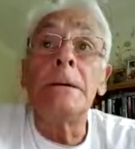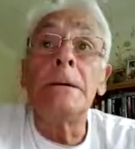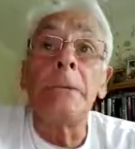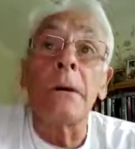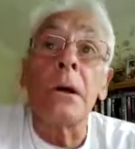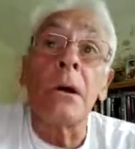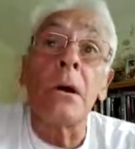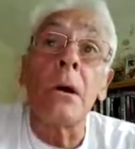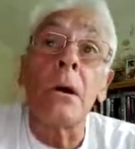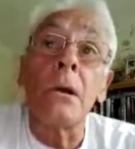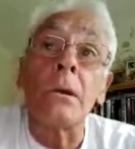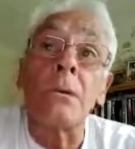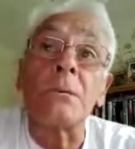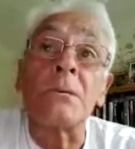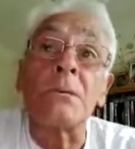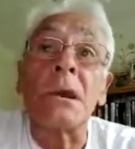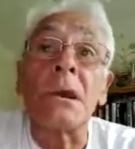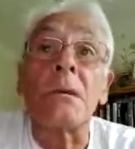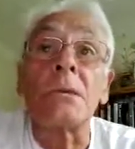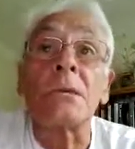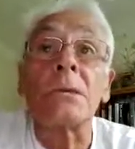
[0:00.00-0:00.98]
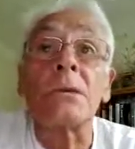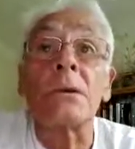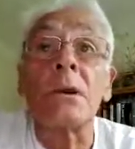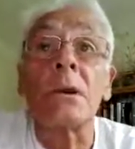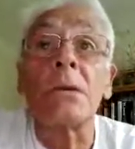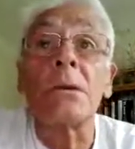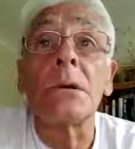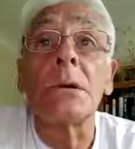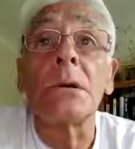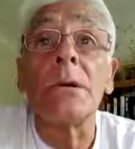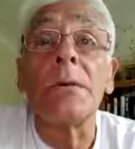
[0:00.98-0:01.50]
regard themselves as
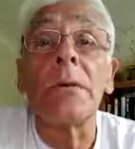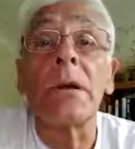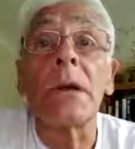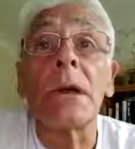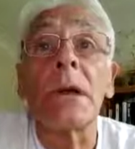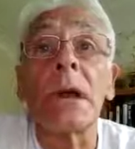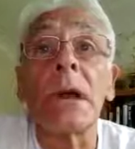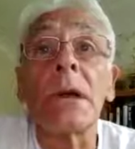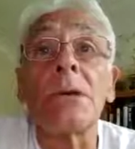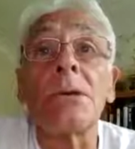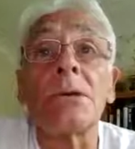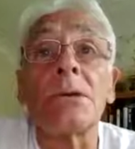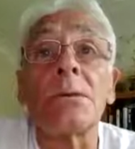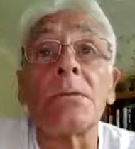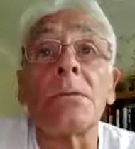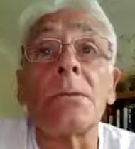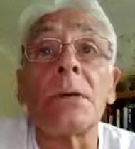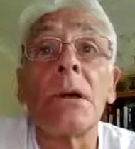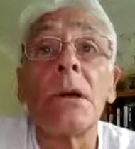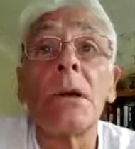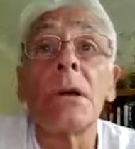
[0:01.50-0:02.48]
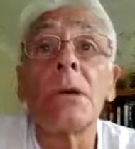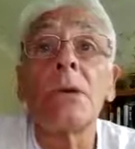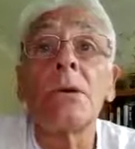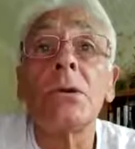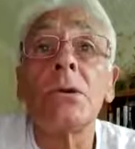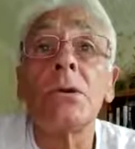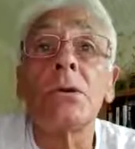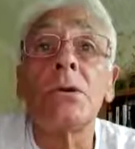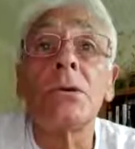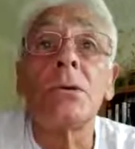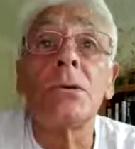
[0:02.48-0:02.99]
holding a vocation,
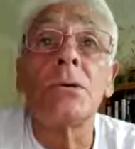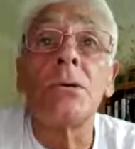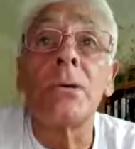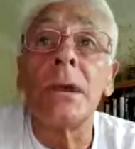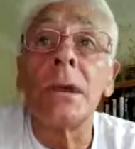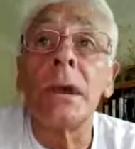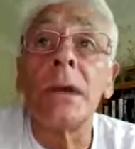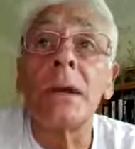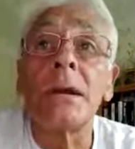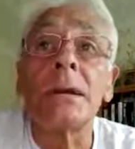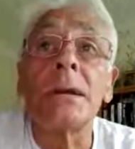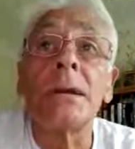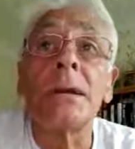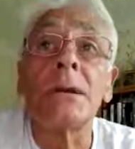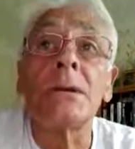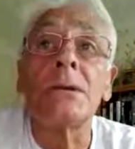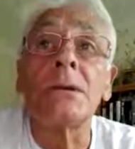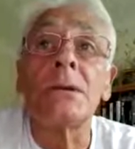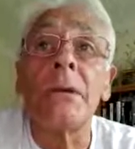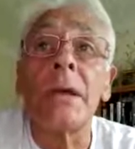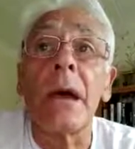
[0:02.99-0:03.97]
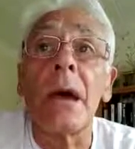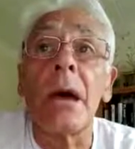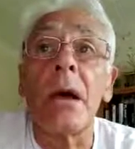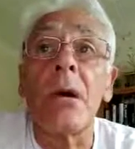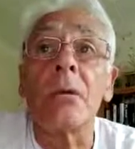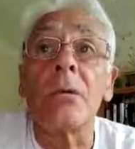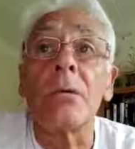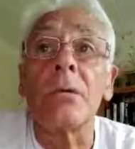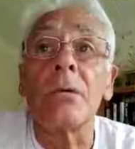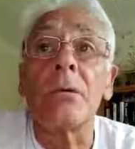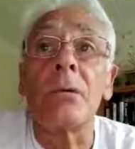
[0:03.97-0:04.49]
nor do they adhere to their
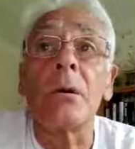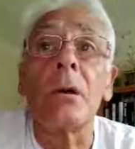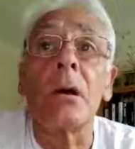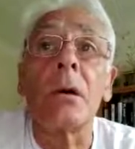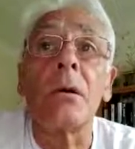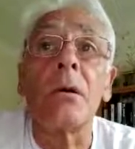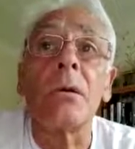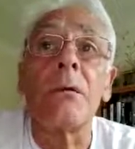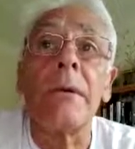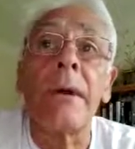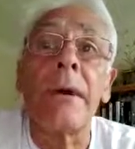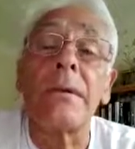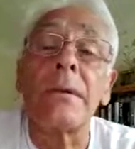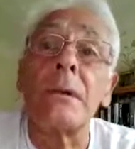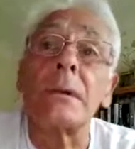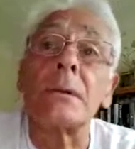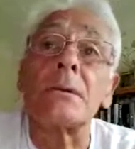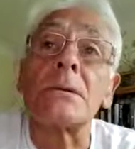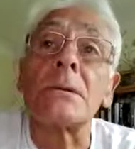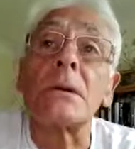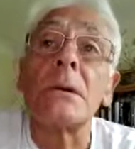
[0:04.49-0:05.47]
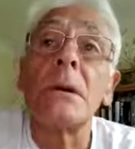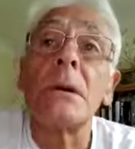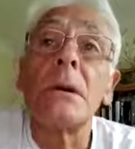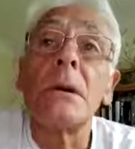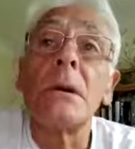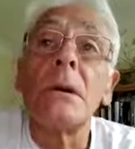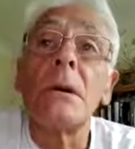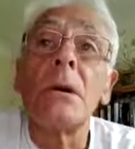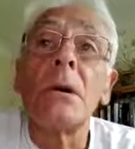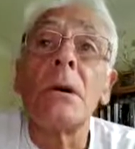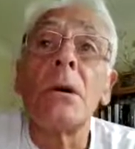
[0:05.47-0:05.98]
oath or code of ethics,
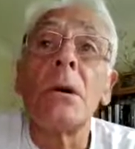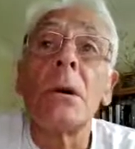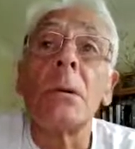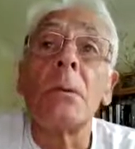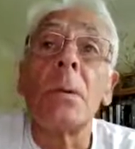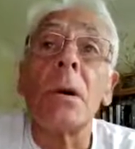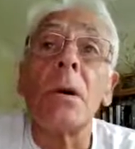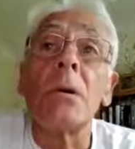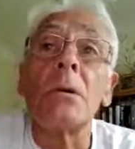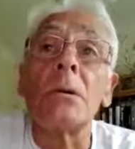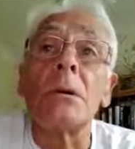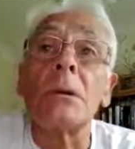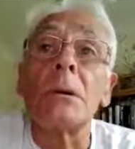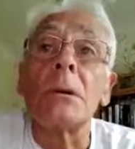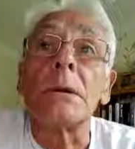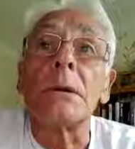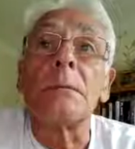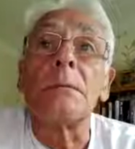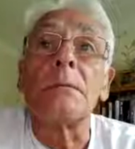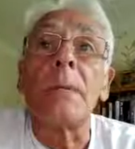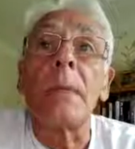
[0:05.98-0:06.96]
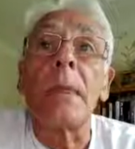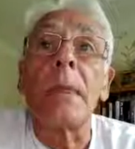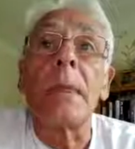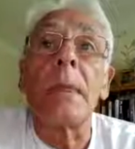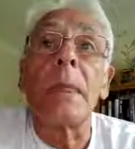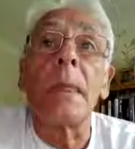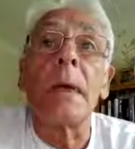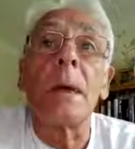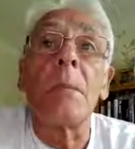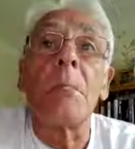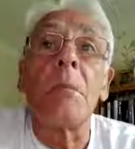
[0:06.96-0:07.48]
upholding
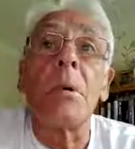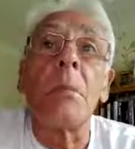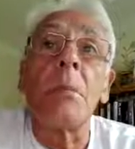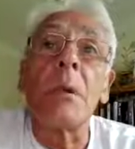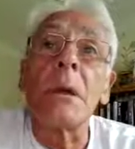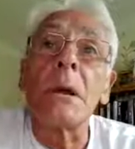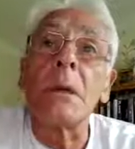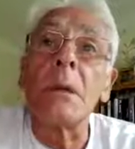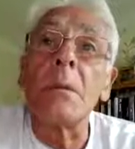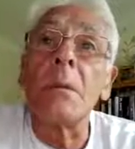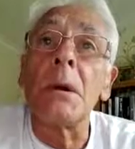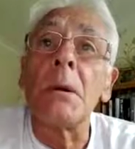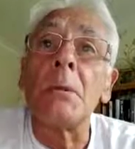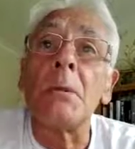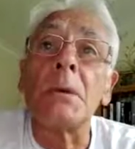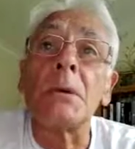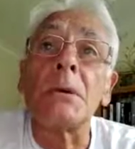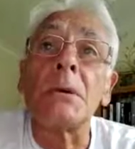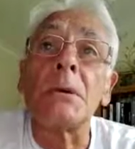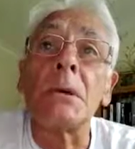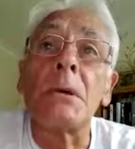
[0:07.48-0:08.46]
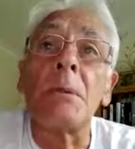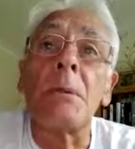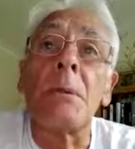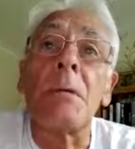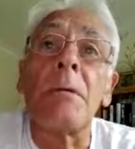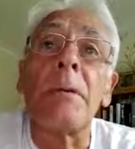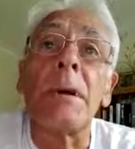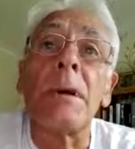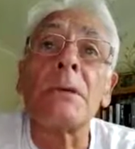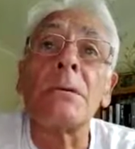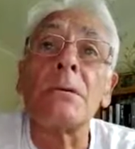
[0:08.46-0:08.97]
their public commitment to the
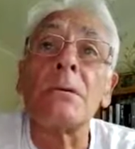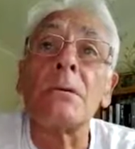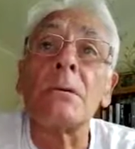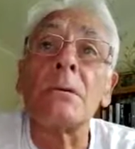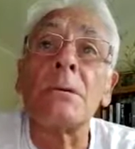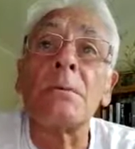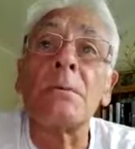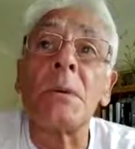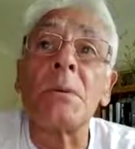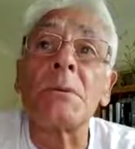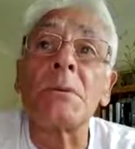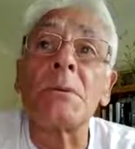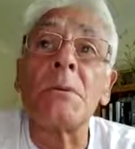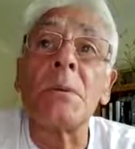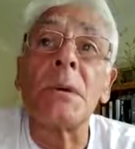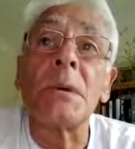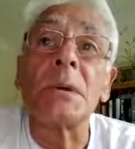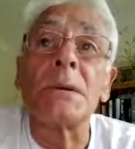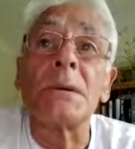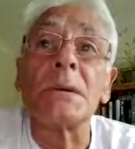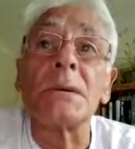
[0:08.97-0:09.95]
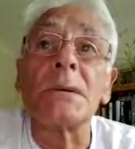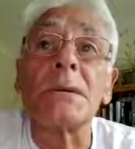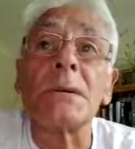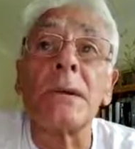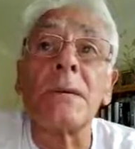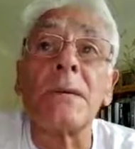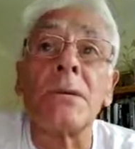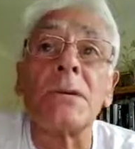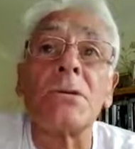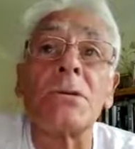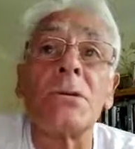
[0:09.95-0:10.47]
professional responsibilities
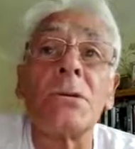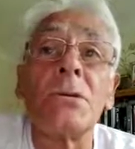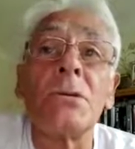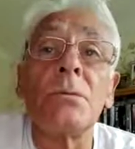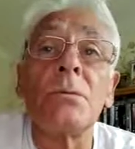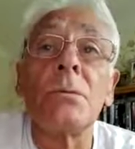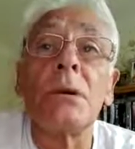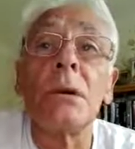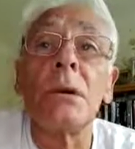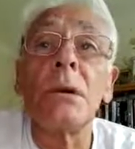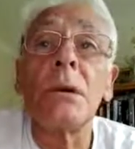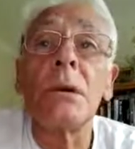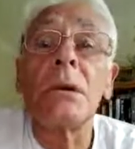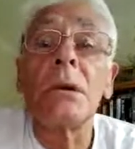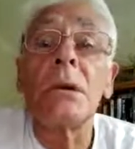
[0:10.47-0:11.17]
they've assumed,